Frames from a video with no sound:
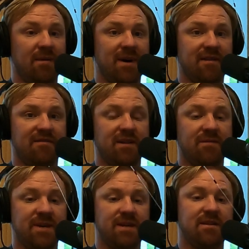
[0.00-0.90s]

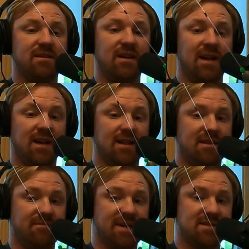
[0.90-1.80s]
monofilament, and I
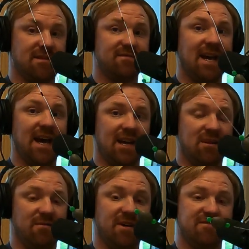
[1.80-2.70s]
leave myself tag
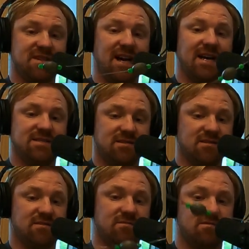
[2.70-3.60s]
in on both sides.
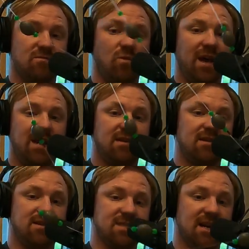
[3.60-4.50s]
This weight
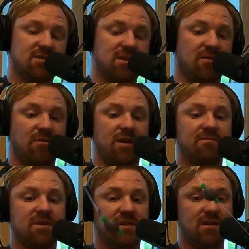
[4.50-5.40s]
is actually
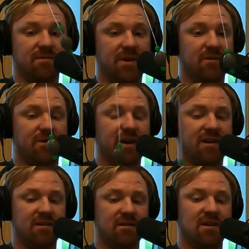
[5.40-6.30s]
crimped in the middle
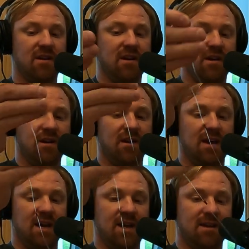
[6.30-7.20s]
here,
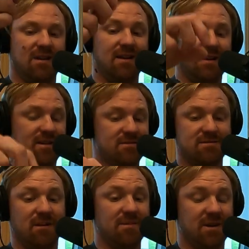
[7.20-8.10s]
and
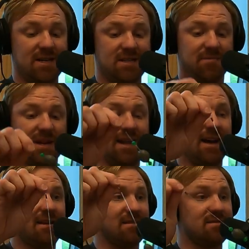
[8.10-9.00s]
call me crazy, but I
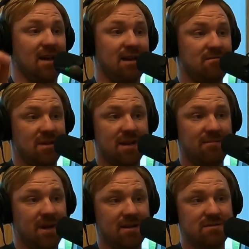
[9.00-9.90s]
like the sound that it makes.